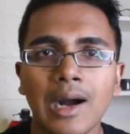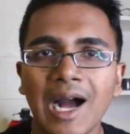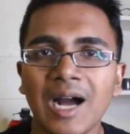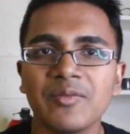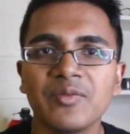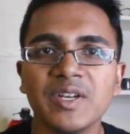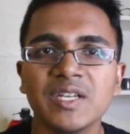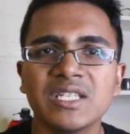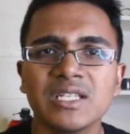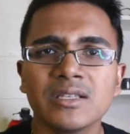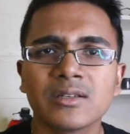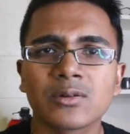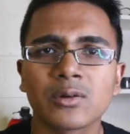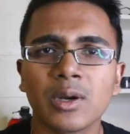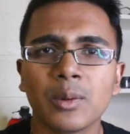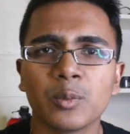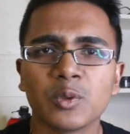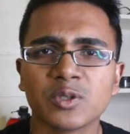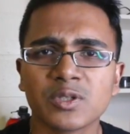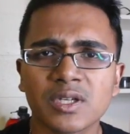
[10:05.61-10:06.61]
Obviously, the
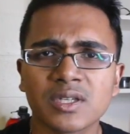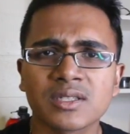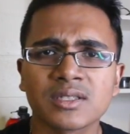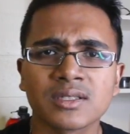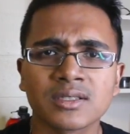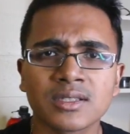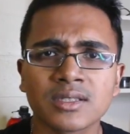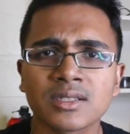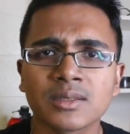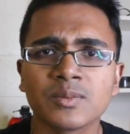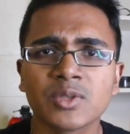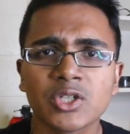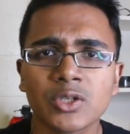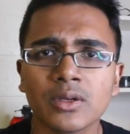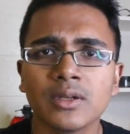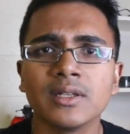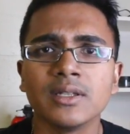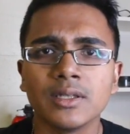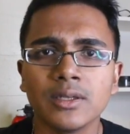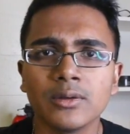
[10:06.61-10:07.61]
criminal justice system
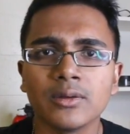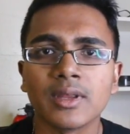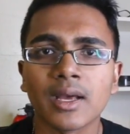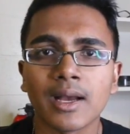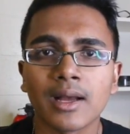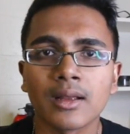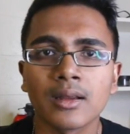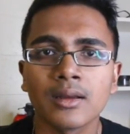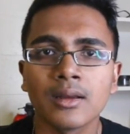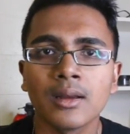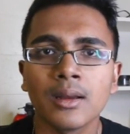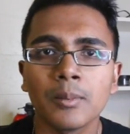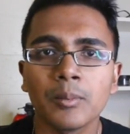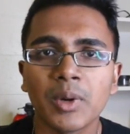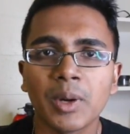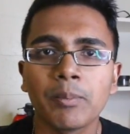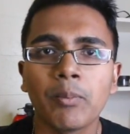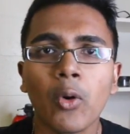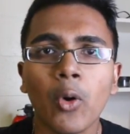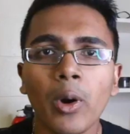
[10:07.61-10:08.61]
shouldn't do that.
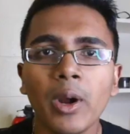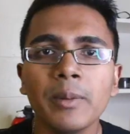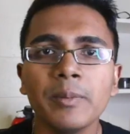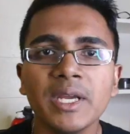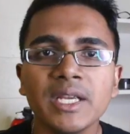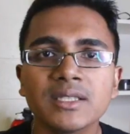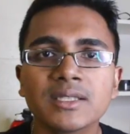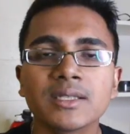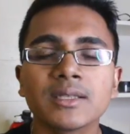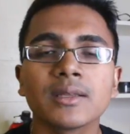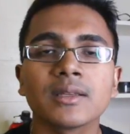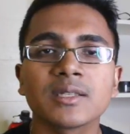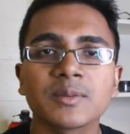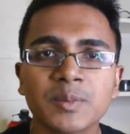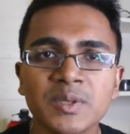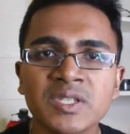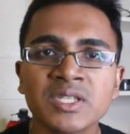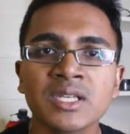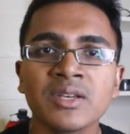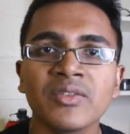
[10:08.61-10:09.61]
But point me to the
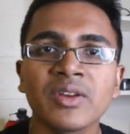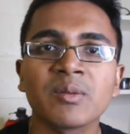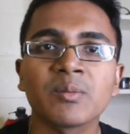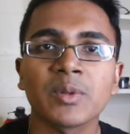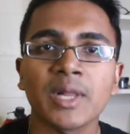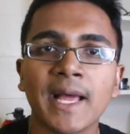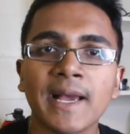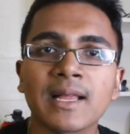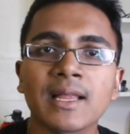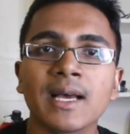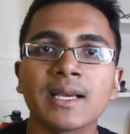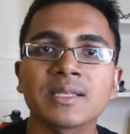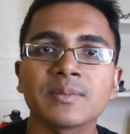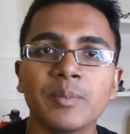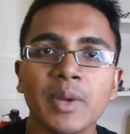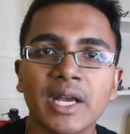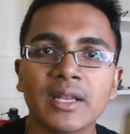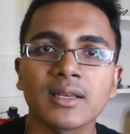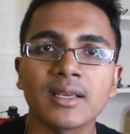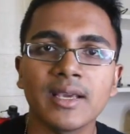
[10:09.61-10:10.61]
specific Black Lives
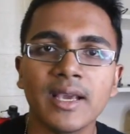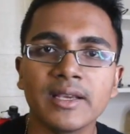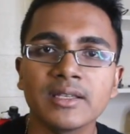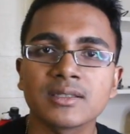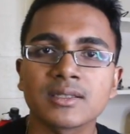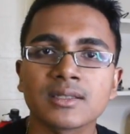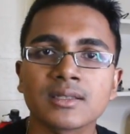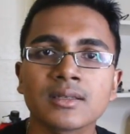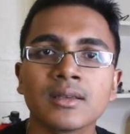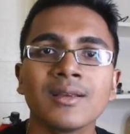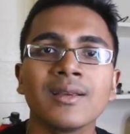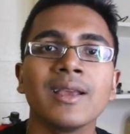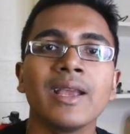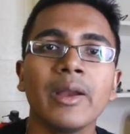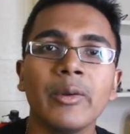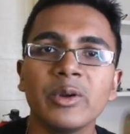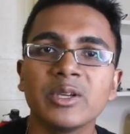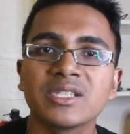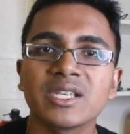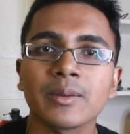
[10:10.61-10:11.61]
Matter cases
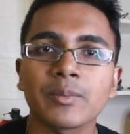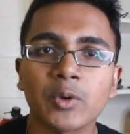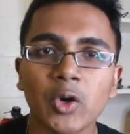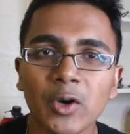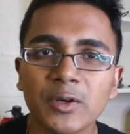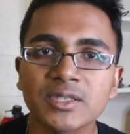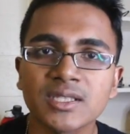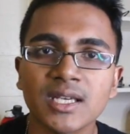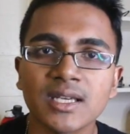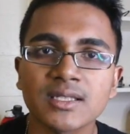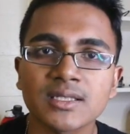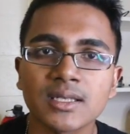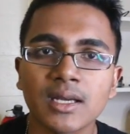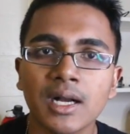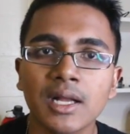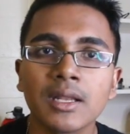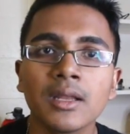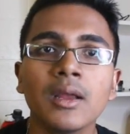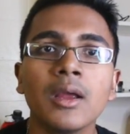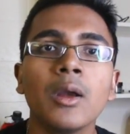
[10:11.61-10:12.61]
in which they protest
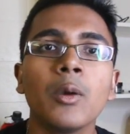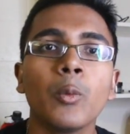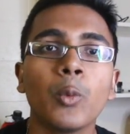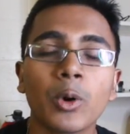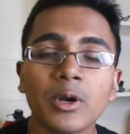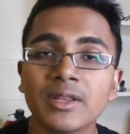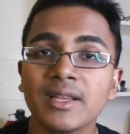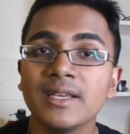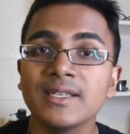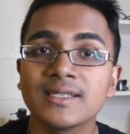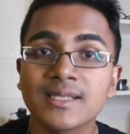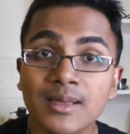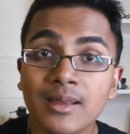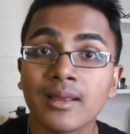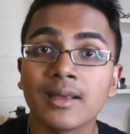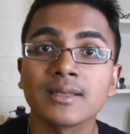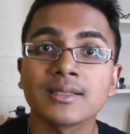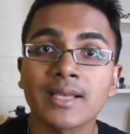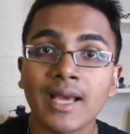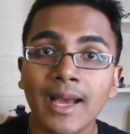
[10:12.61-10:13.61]
on where these
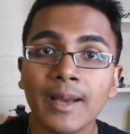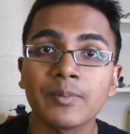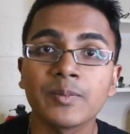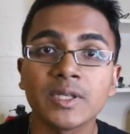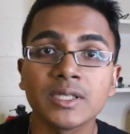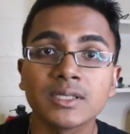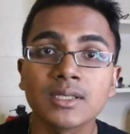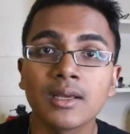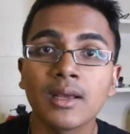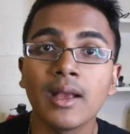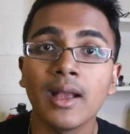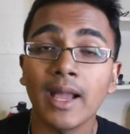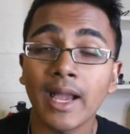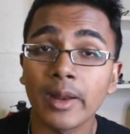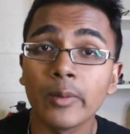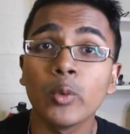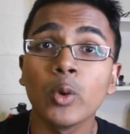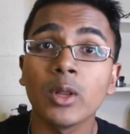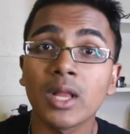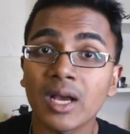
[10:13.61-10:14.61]
things happened,
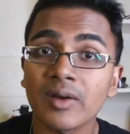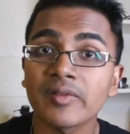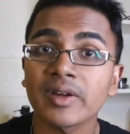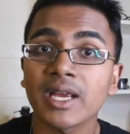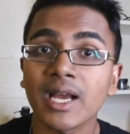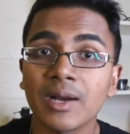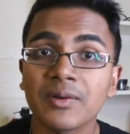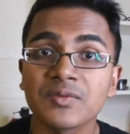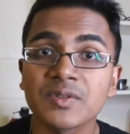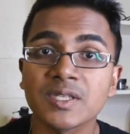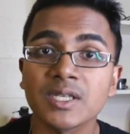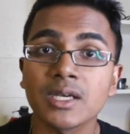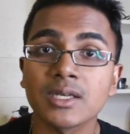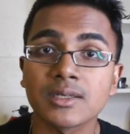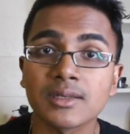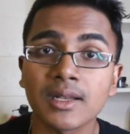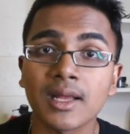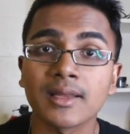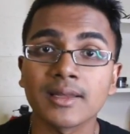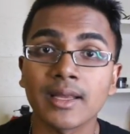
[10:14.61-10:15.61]
and we'll have a
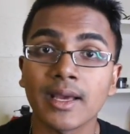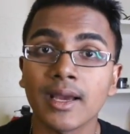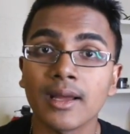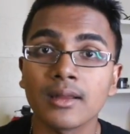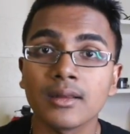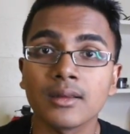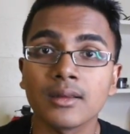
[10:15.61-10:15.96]
conversation on that.